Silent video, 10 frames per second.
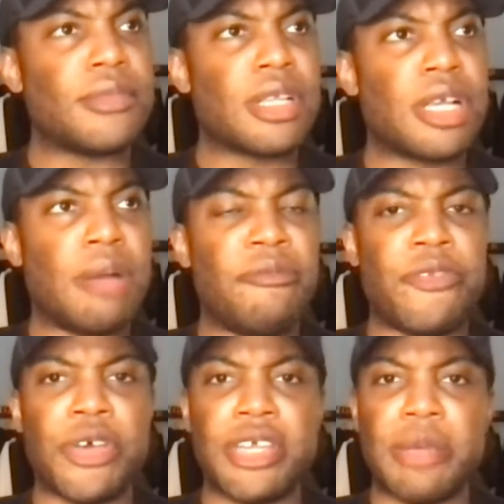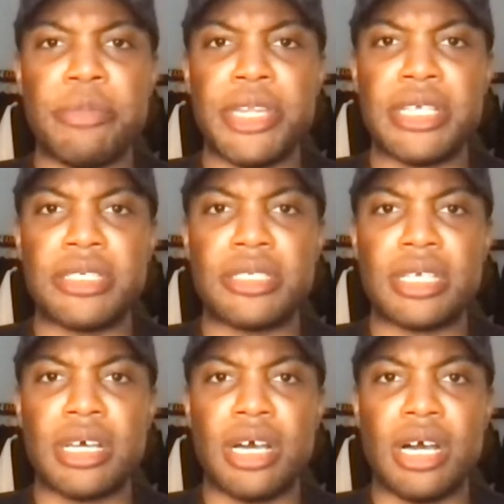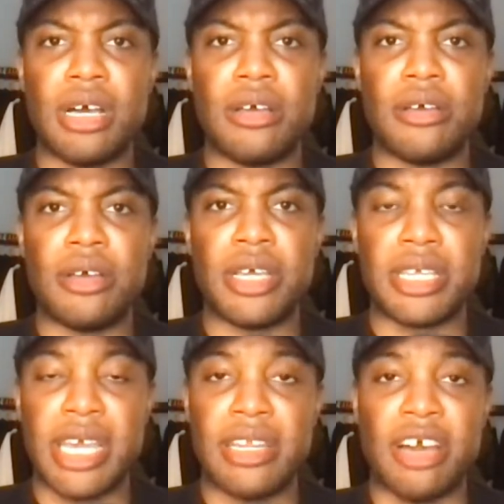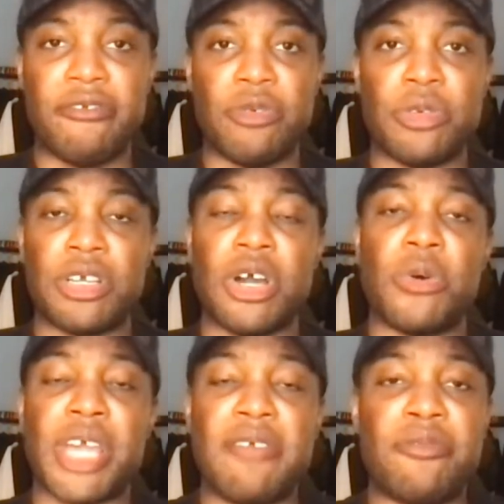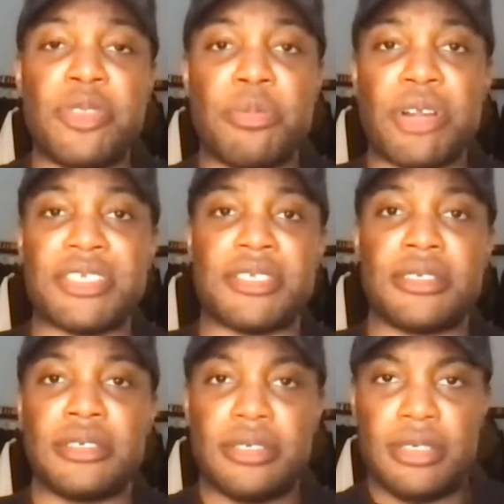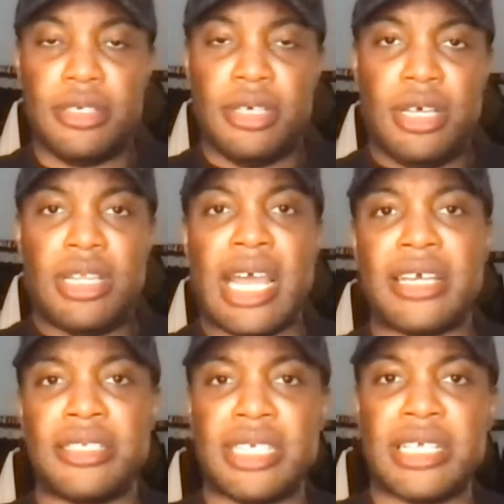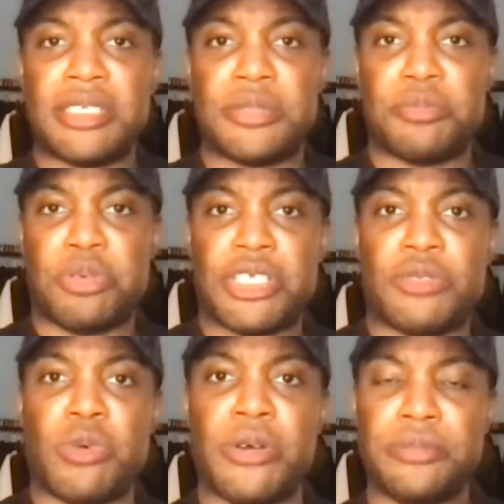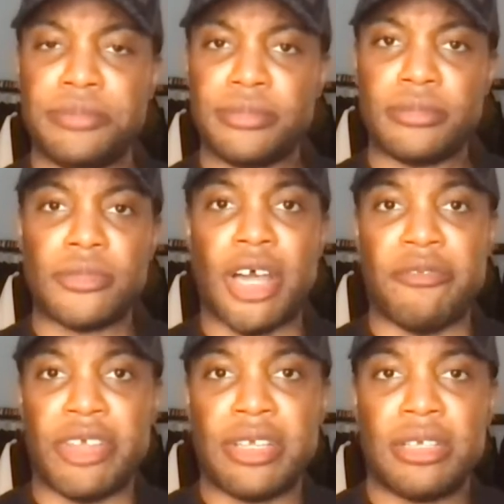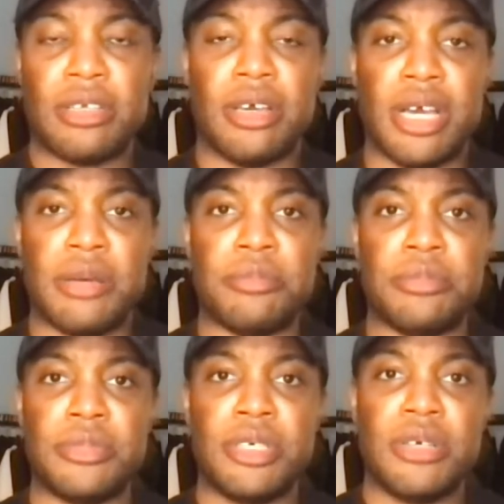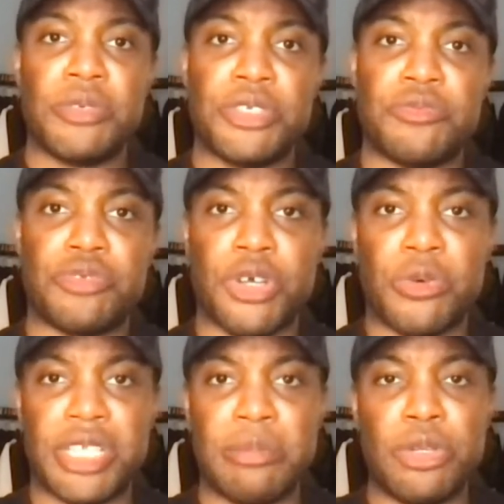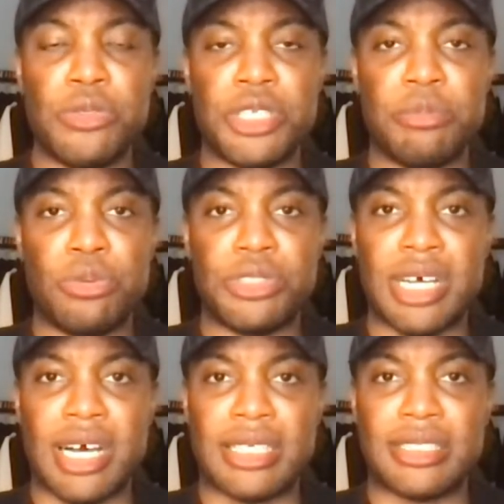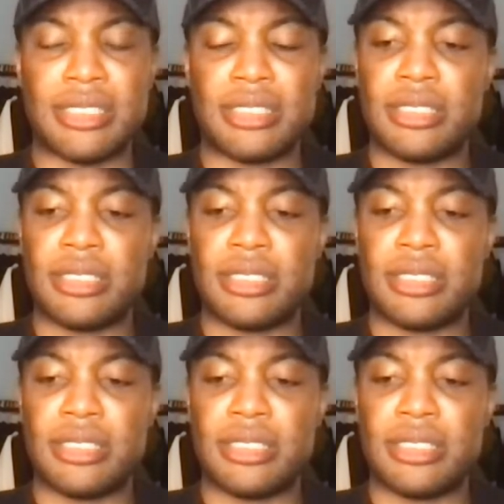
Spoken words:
come 38 minutes, again, I thought the goal came from the press. Lacazette's pressed well, I think, which has resulted in them losing the ball to us.